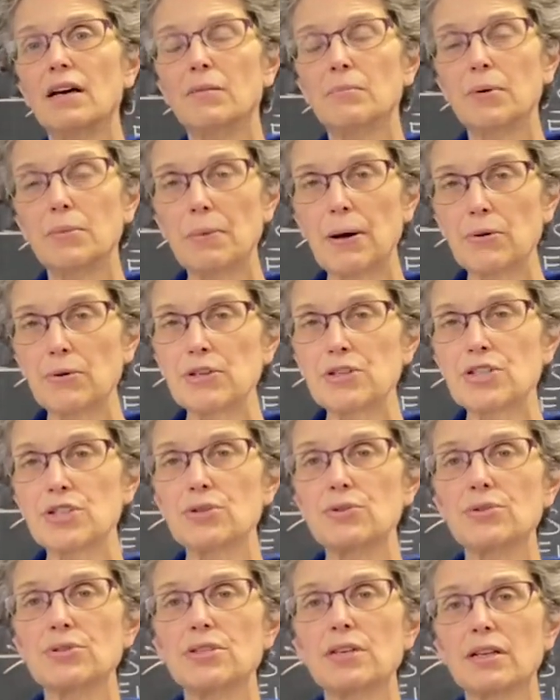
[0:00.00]
But by
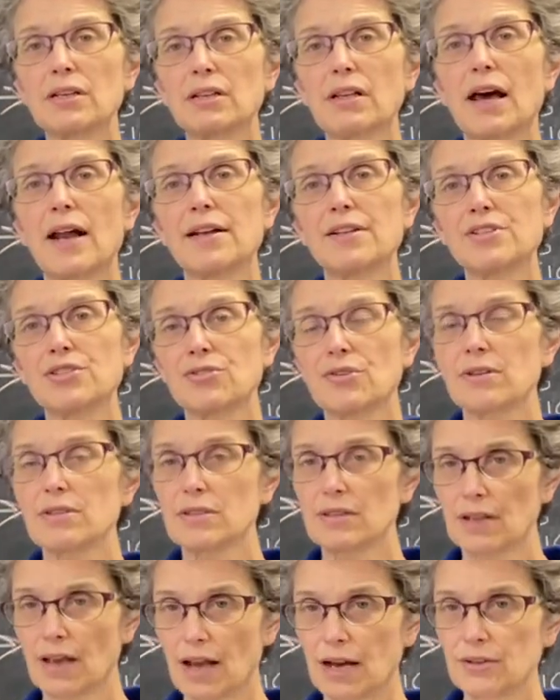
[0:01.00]
reducing a lot of the stress
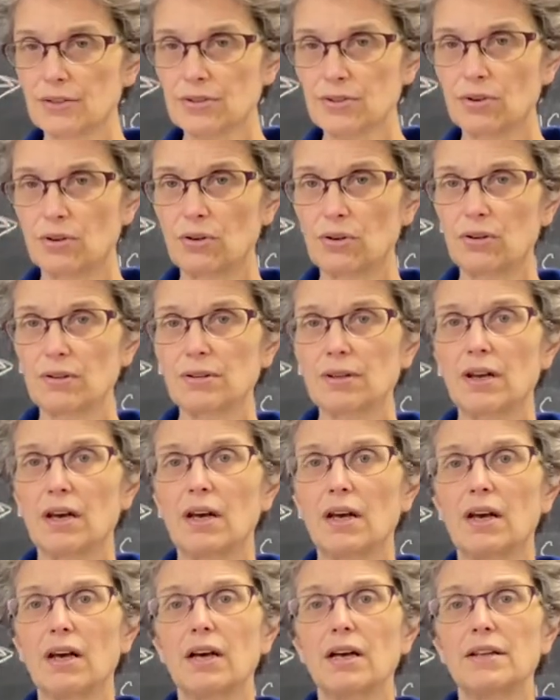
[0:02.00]
in the household,
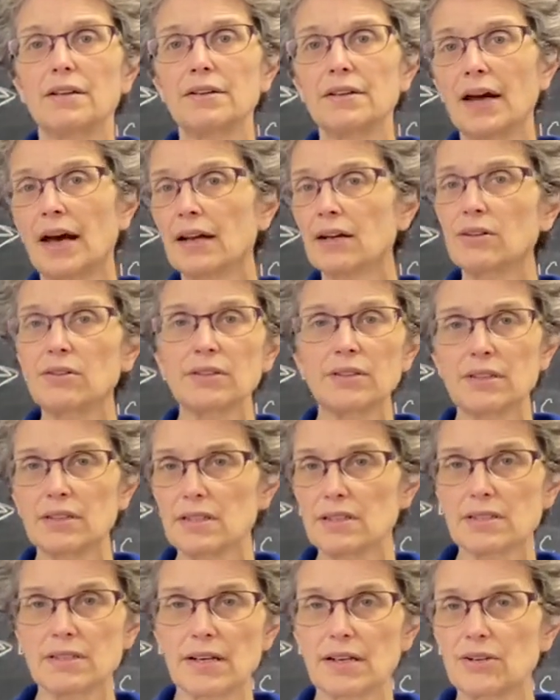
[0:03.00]
not only did
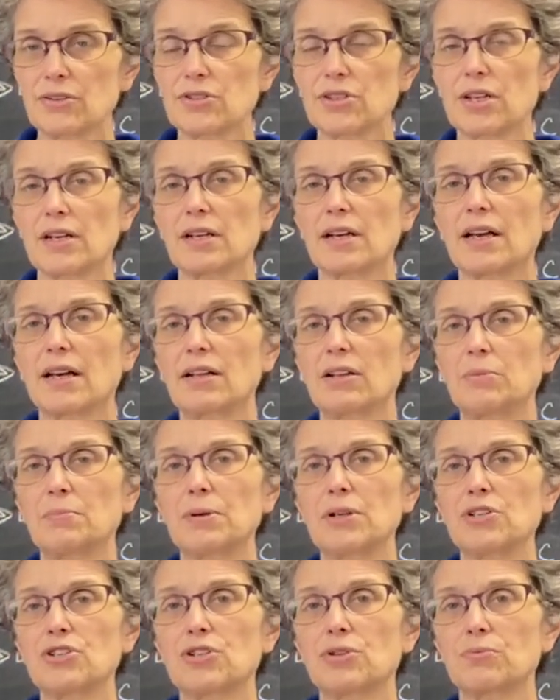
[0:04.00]
the psychogenic
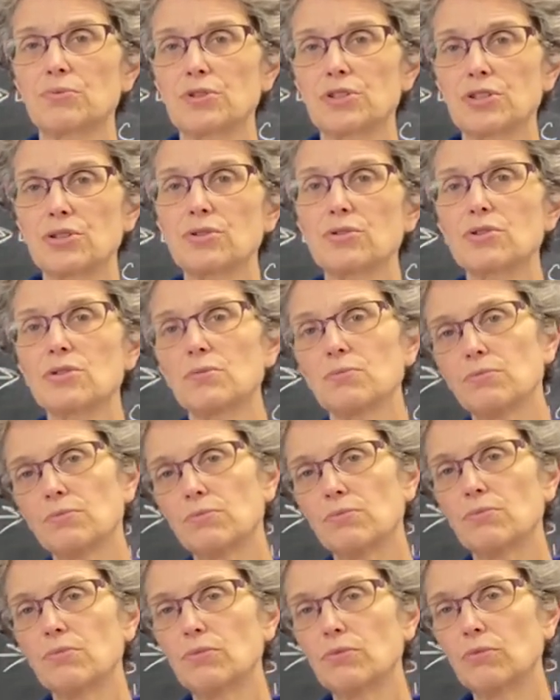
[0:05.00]
alopecia reduce and
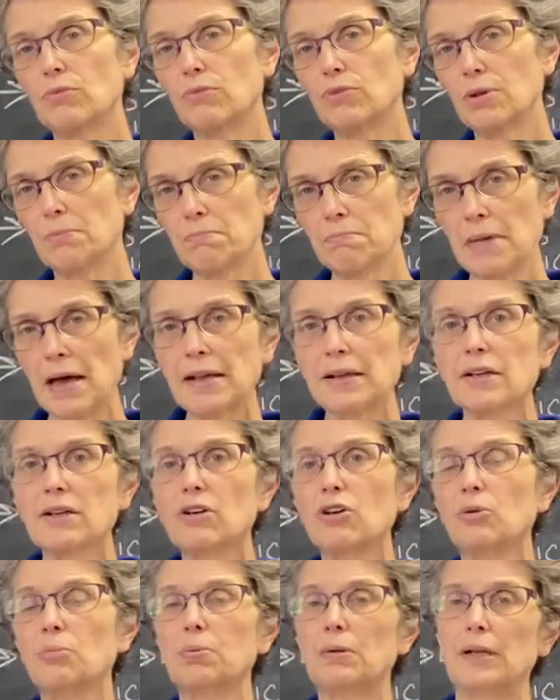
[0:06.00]
the
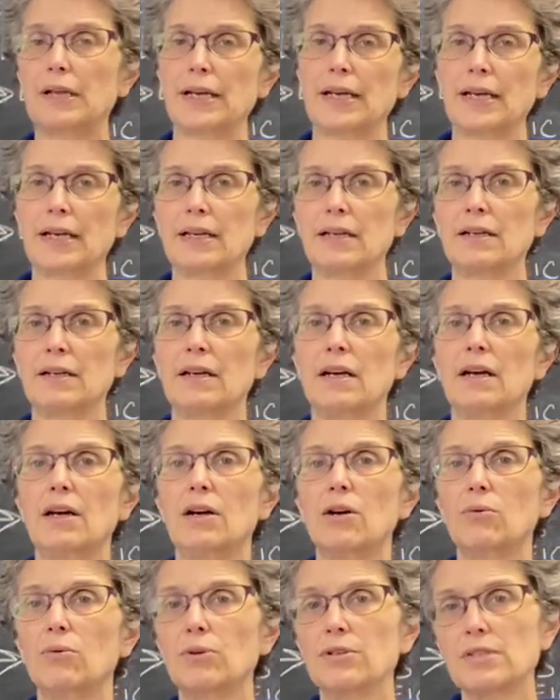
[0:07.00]
medical plan
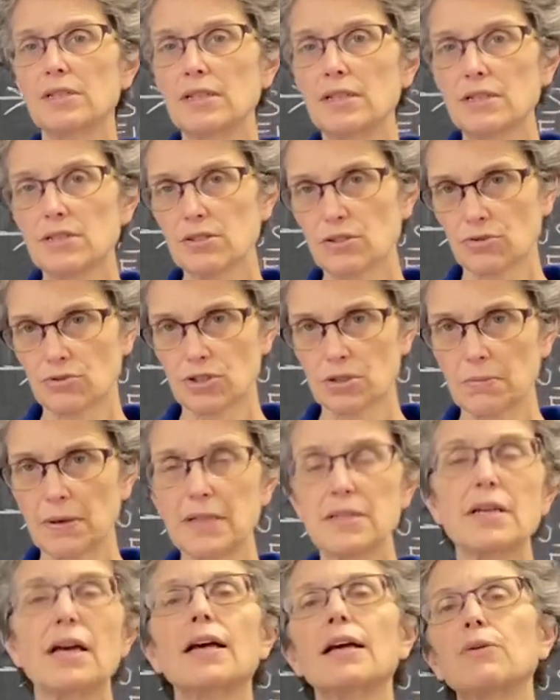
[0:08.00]
was easier to
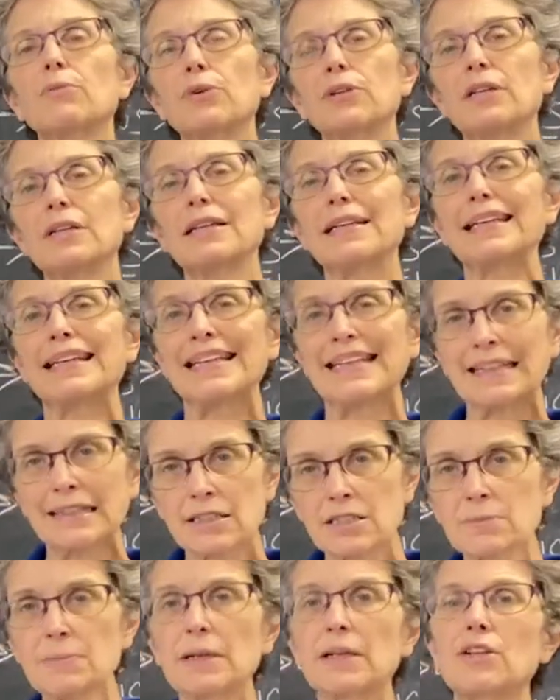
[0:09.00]
maintain, we didn't need
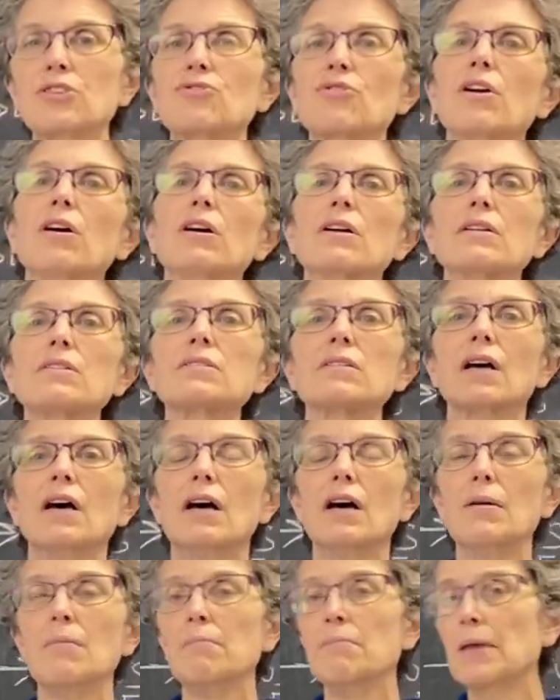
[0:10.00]
as many drugs.
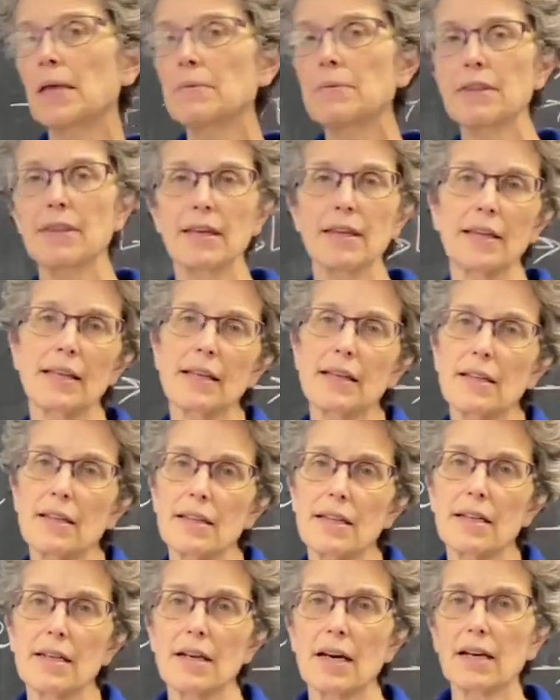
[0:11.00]
Maybe they needed
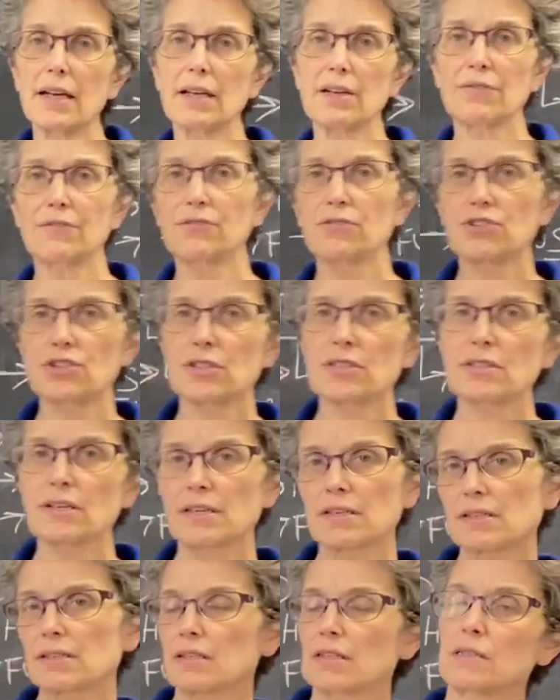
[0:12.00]
the diet for just
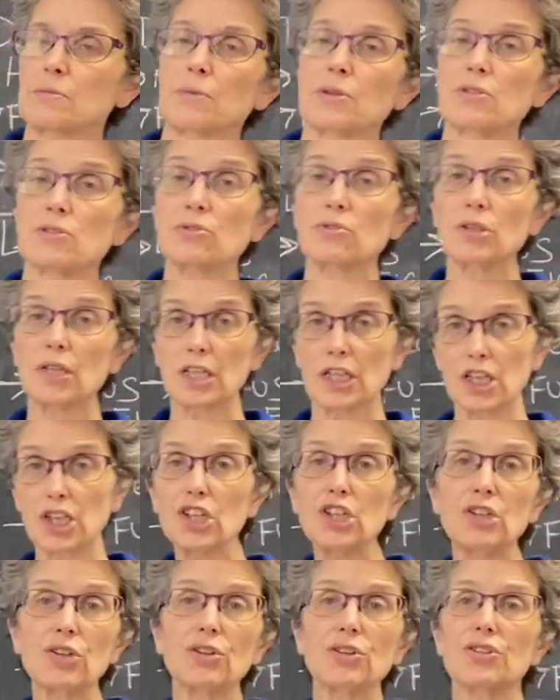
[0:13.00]
like 6 months or a
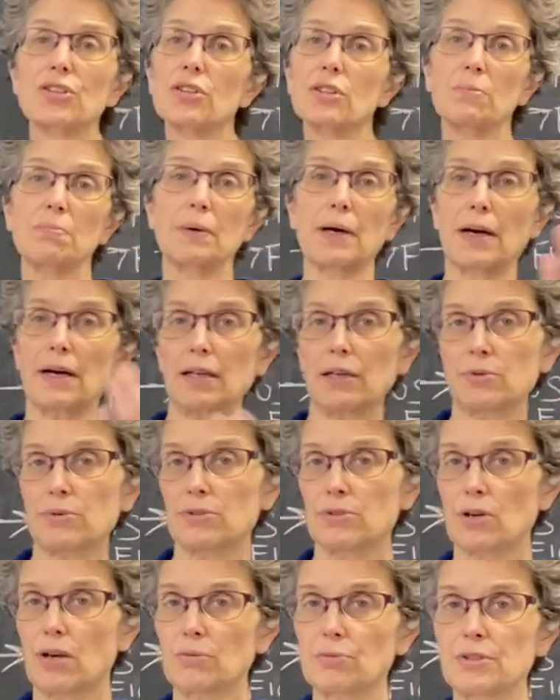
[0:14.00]
year until the body
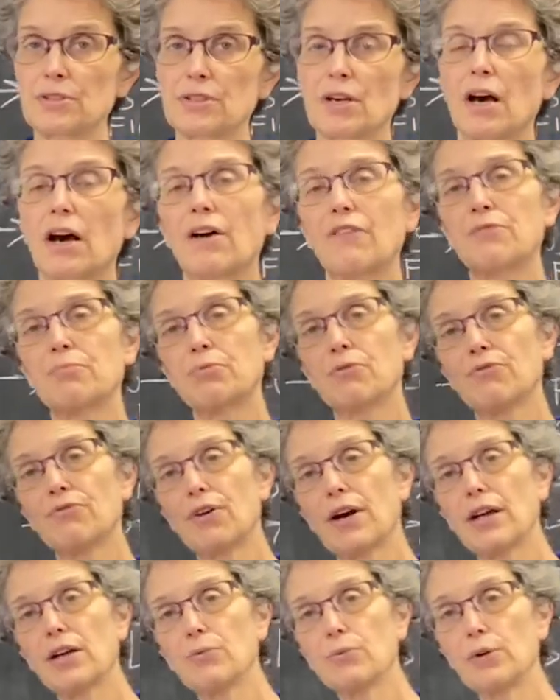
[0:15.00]
was all resolved,
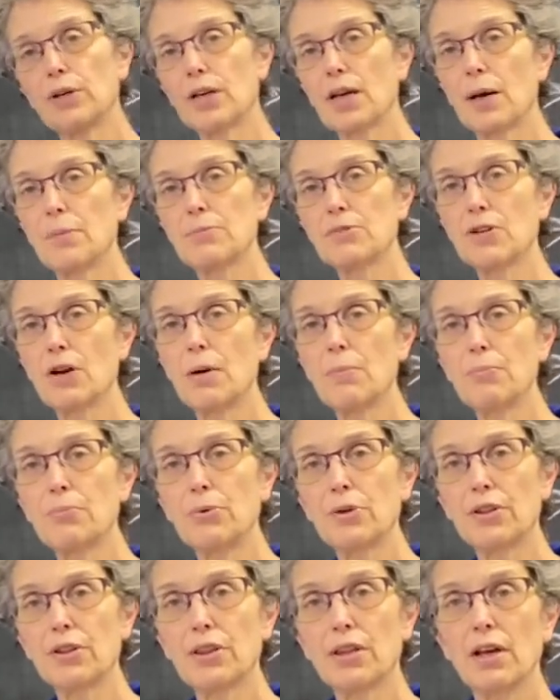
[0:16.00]
provided we kept up
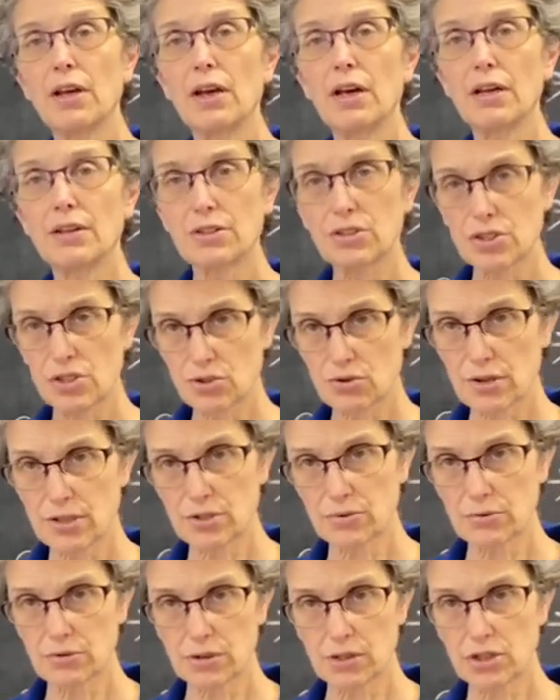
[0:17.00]
with the
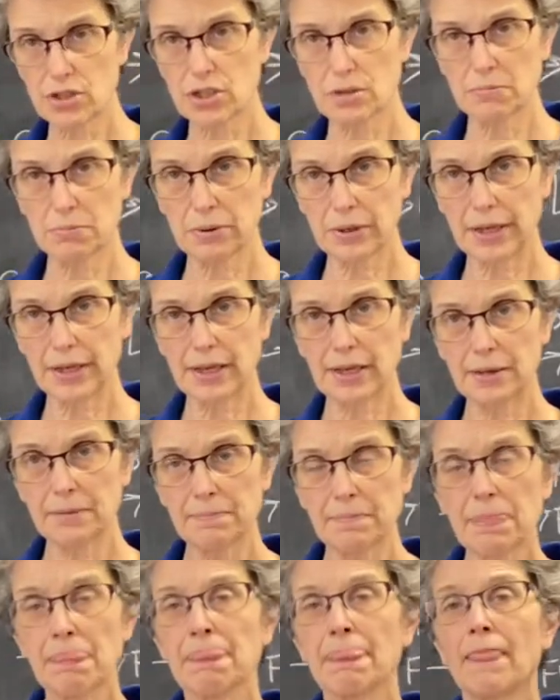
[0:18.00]
stress reduction plan.
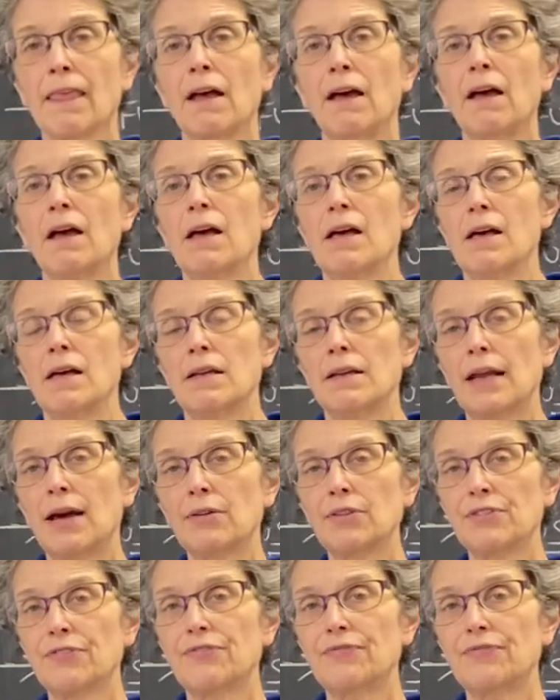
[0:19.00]
Now,